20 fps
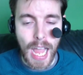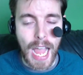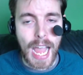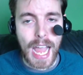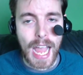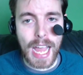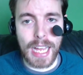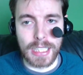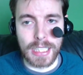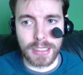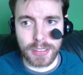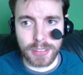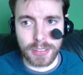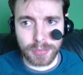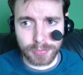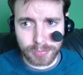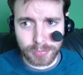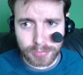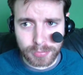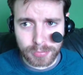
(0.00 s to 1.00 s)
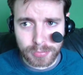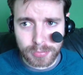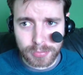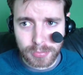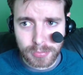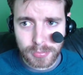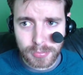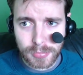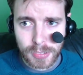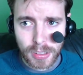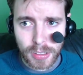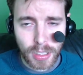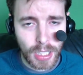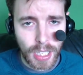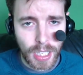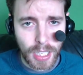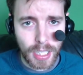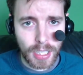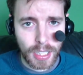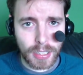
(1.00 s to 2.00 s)
And
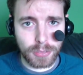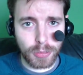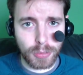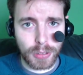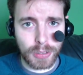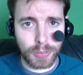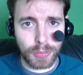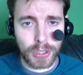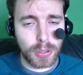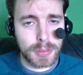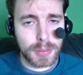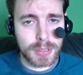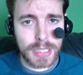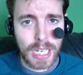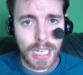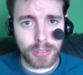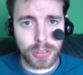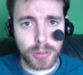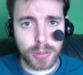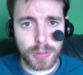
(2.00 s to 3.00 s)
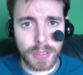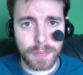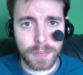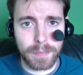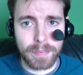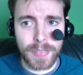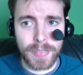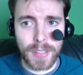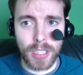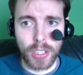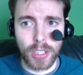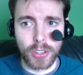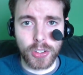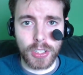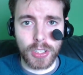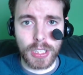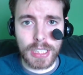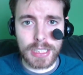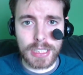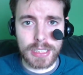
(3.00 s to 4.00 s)
when it comes down to it,
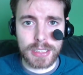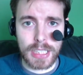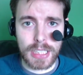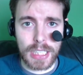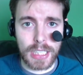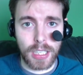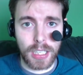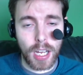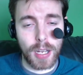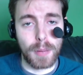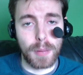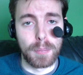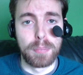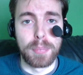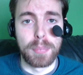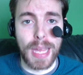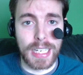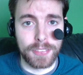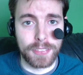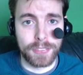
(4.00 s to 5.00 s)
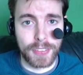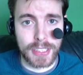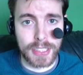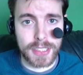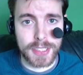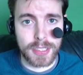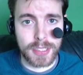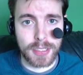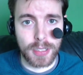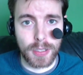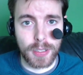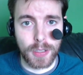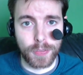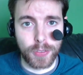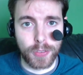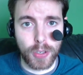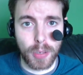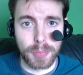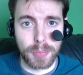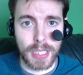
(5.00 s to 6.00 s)
there is a lot of benefits
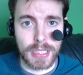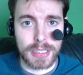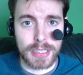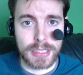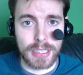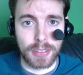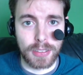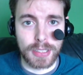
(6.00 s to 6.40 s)
from this.